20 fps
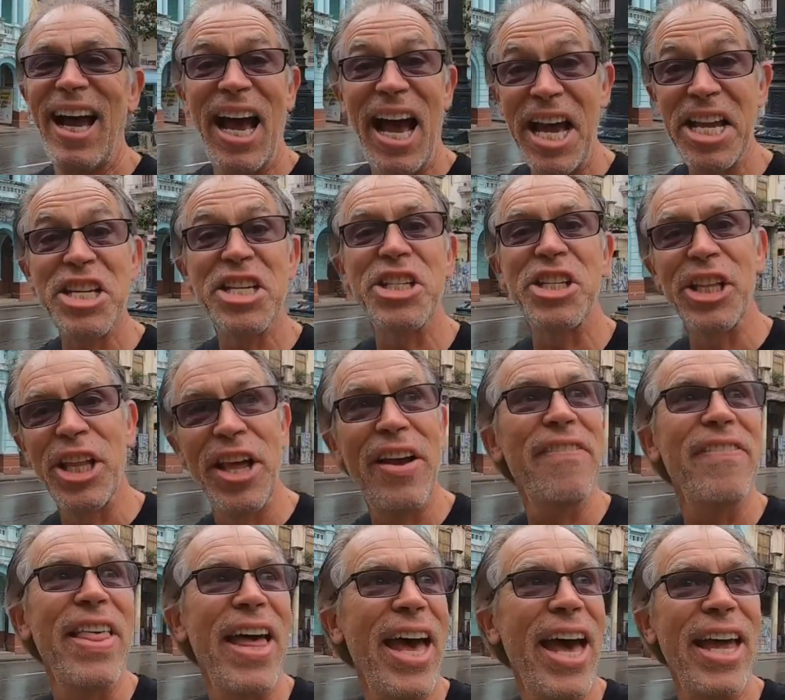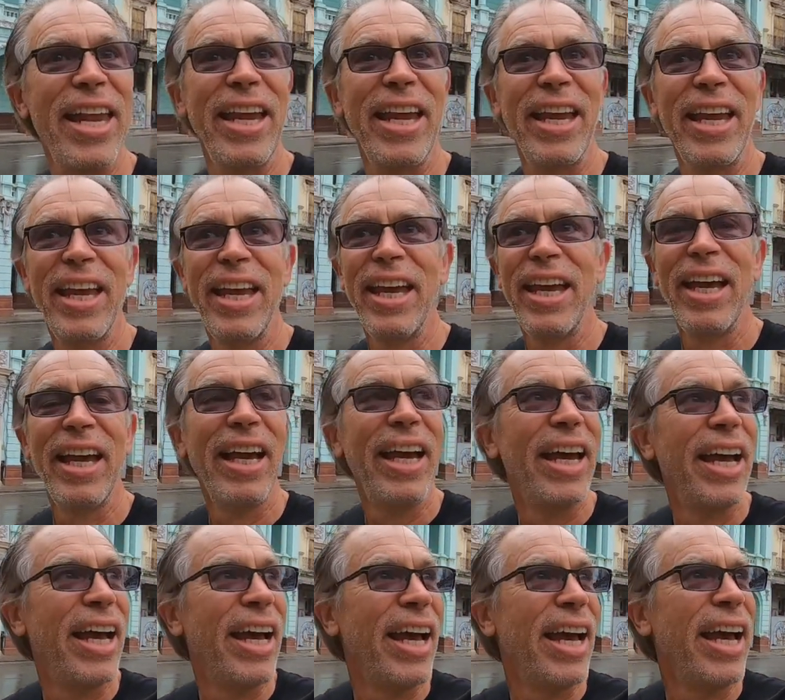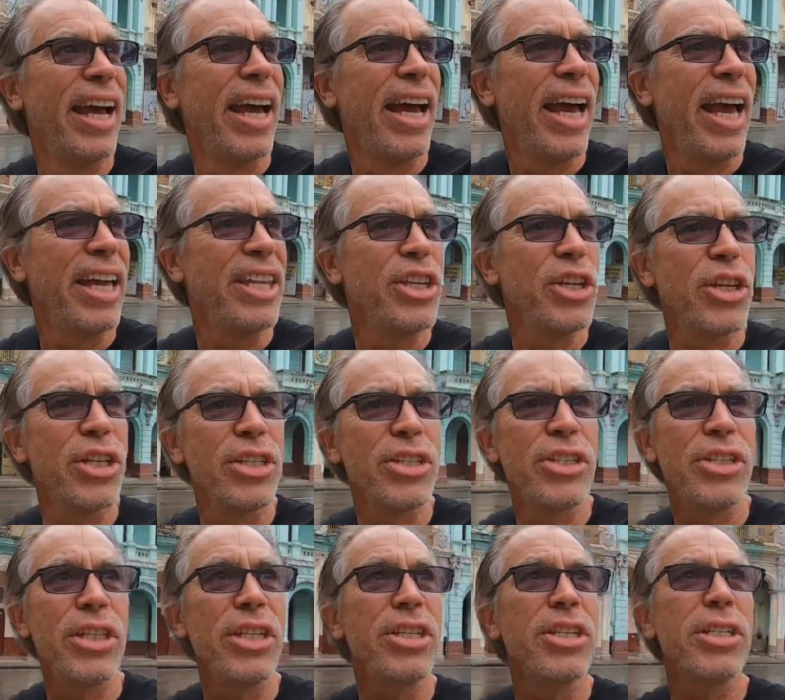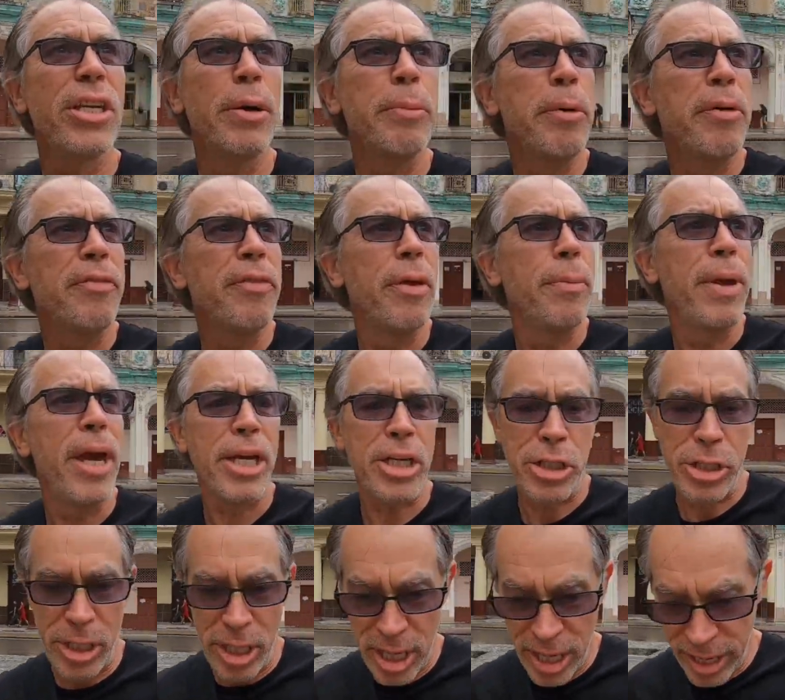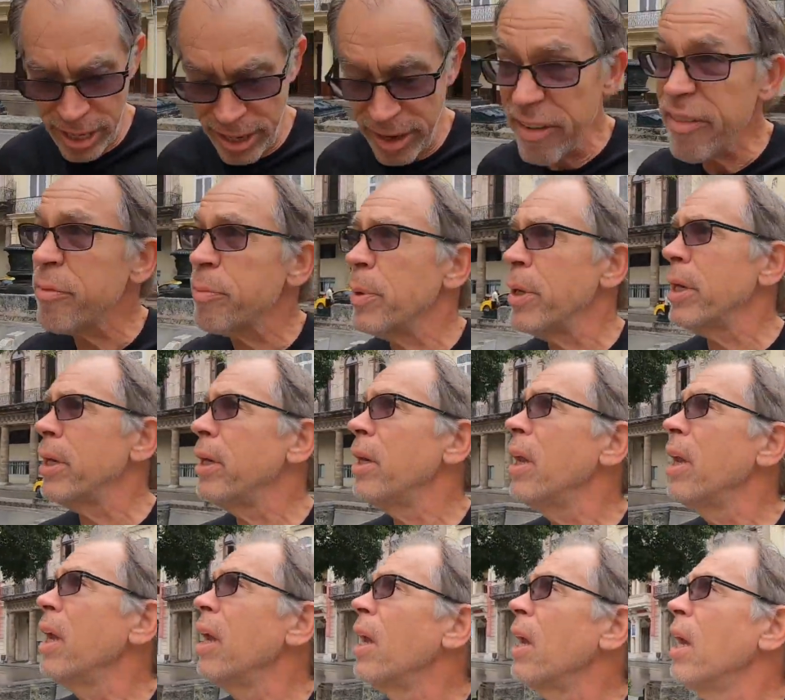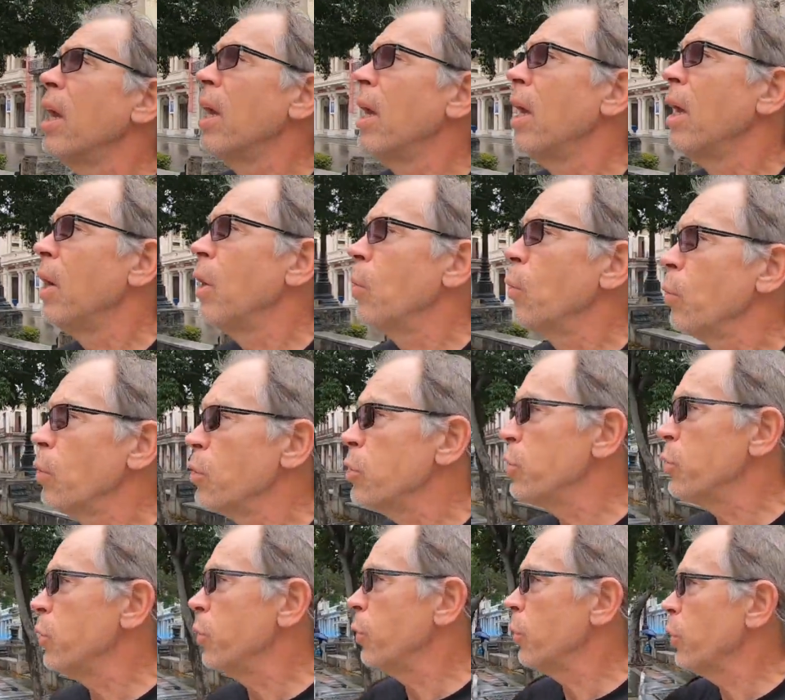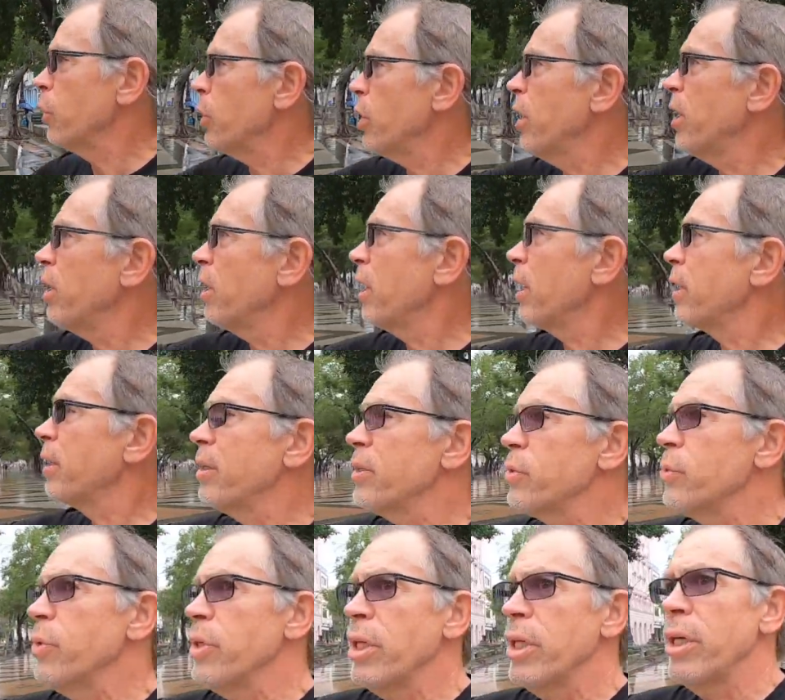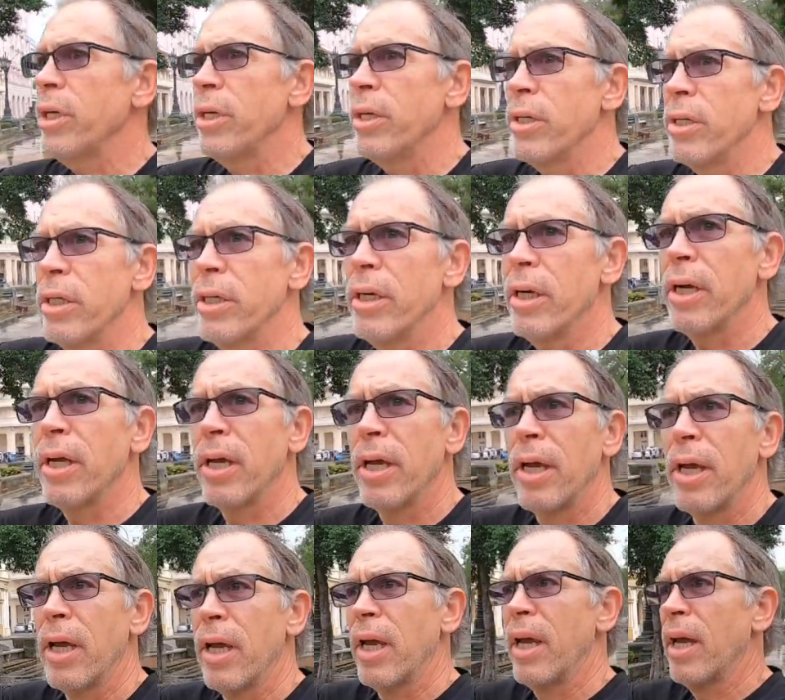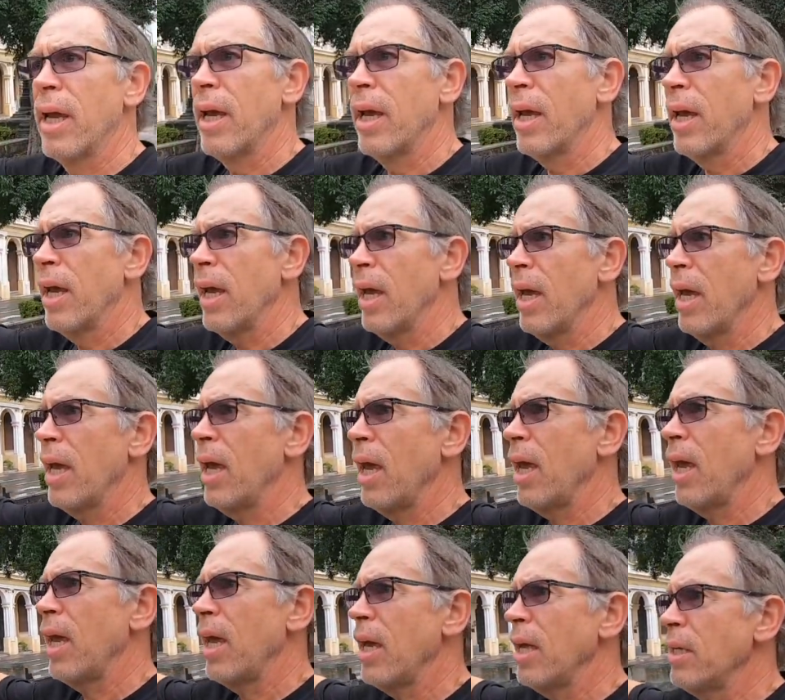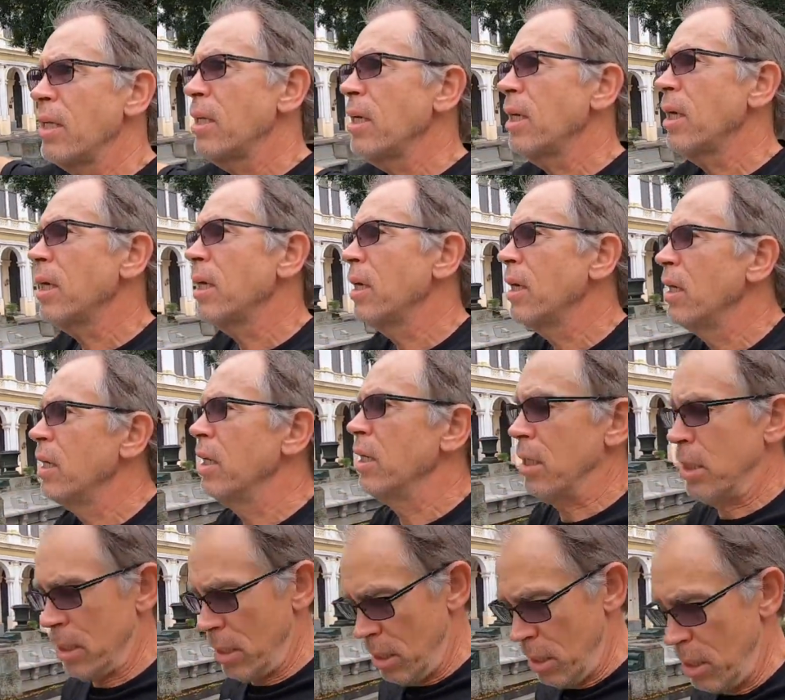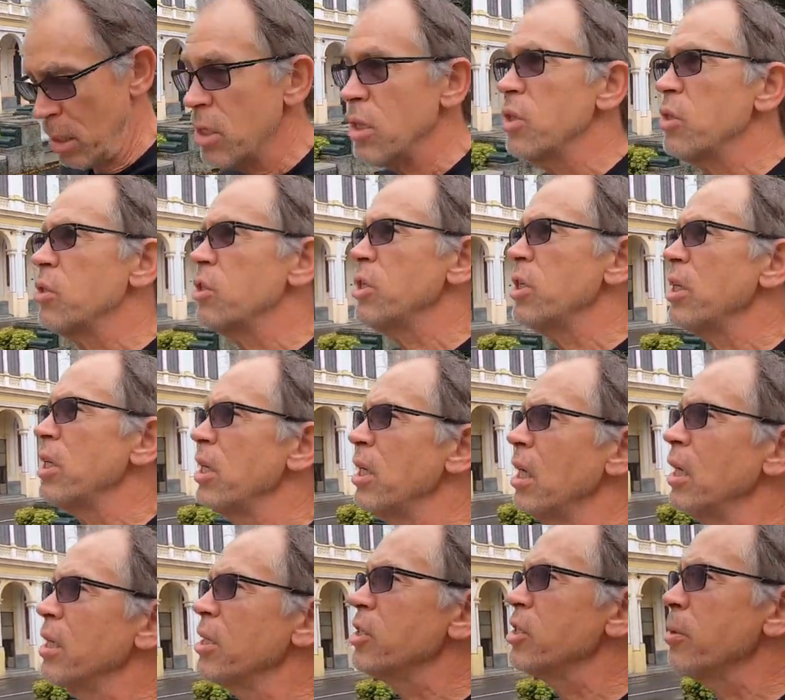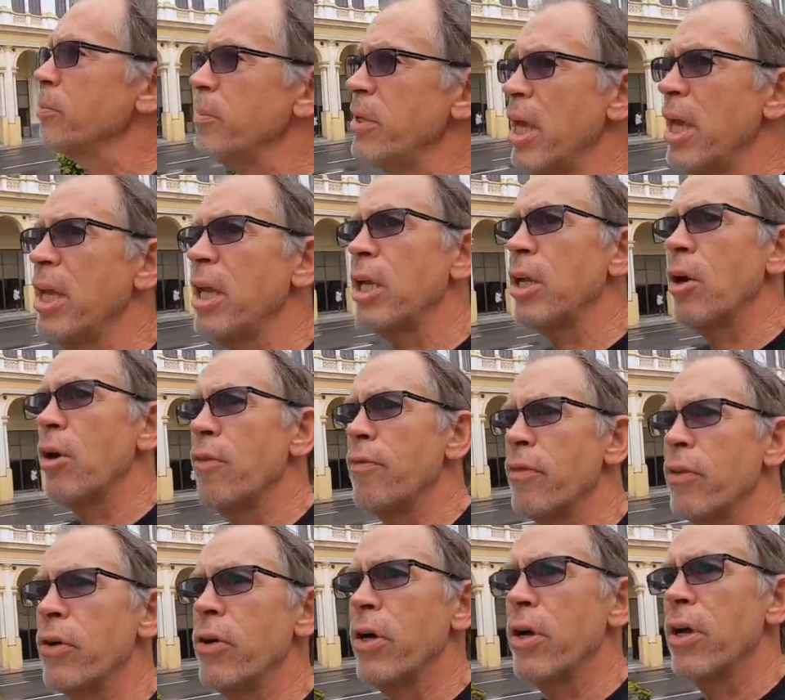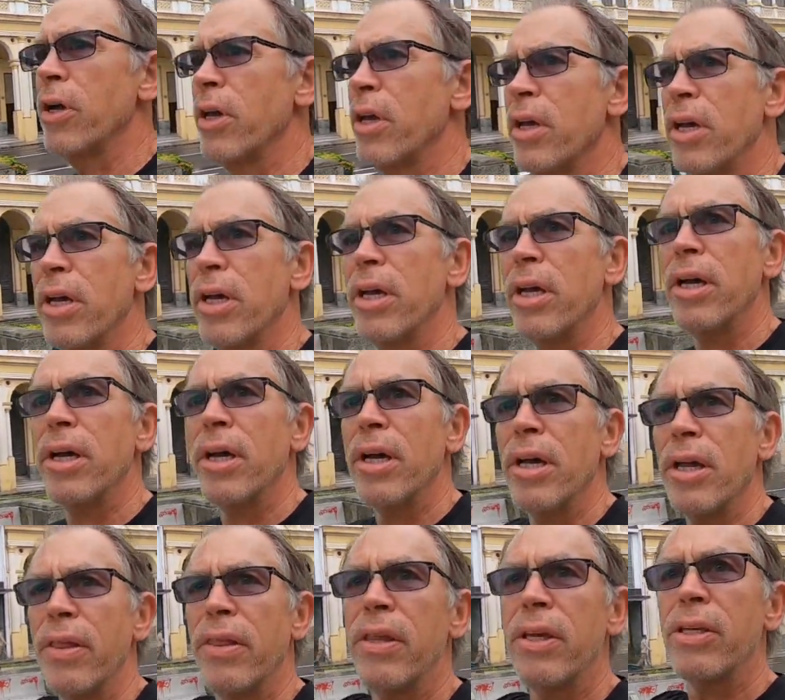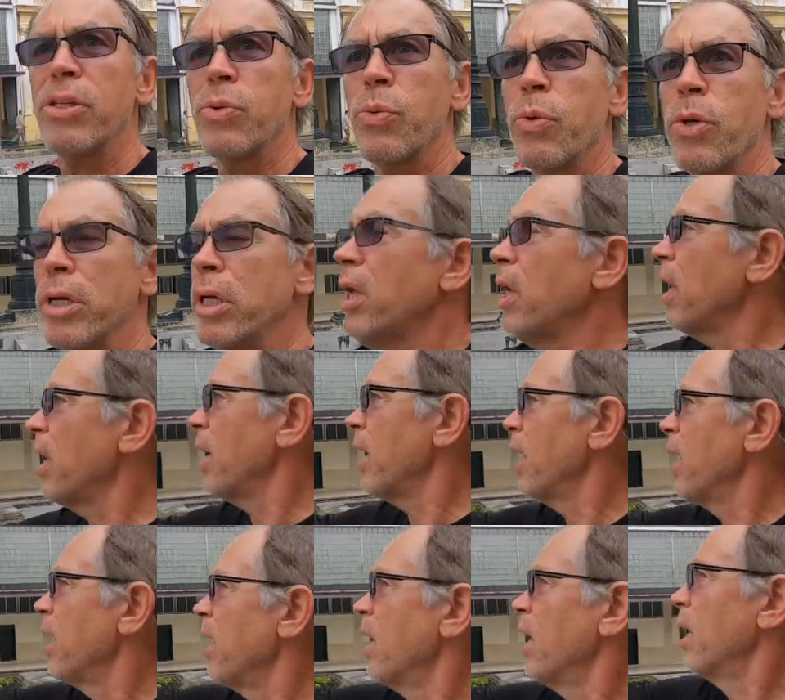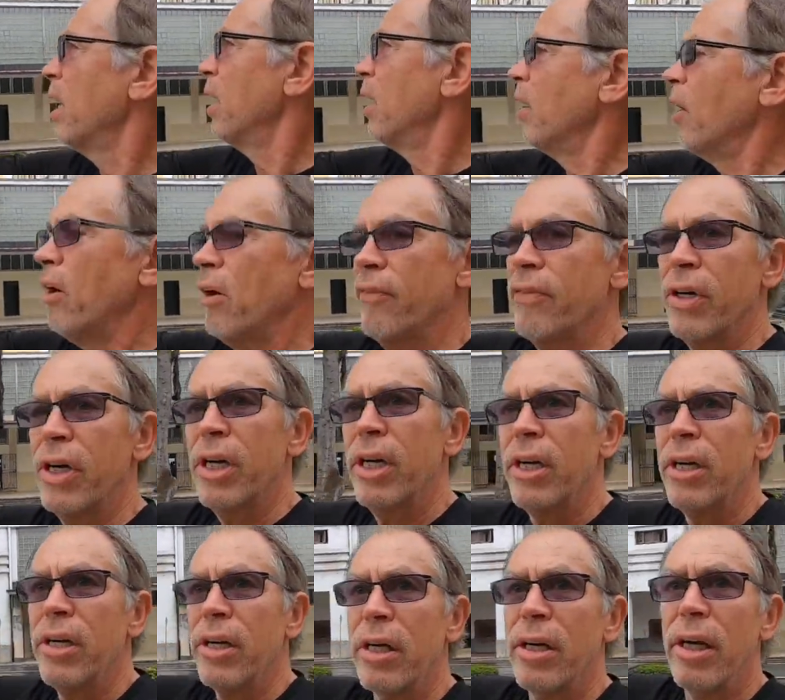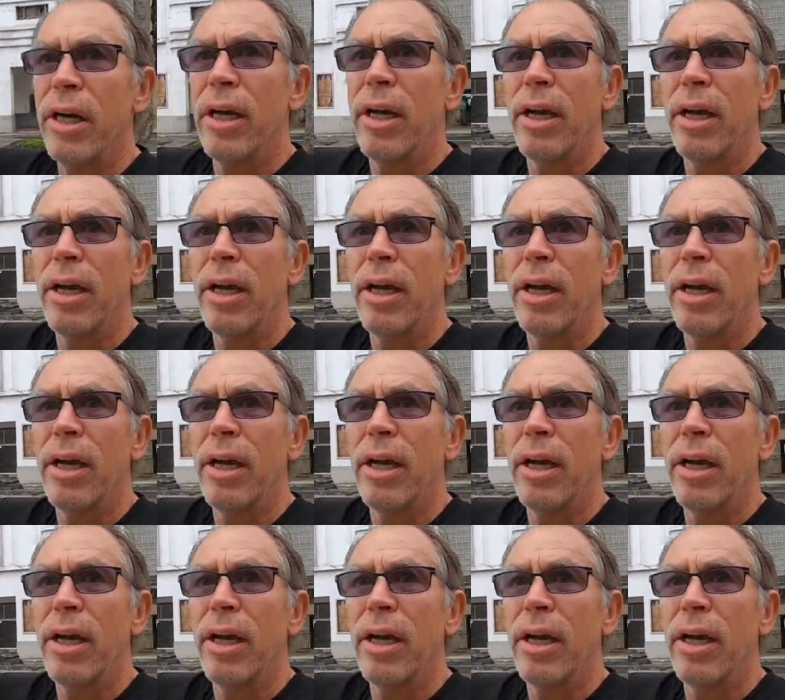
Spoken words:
I just love that. And you can see some of them actually have been restored, like this one here. And you see some netting over this one over here.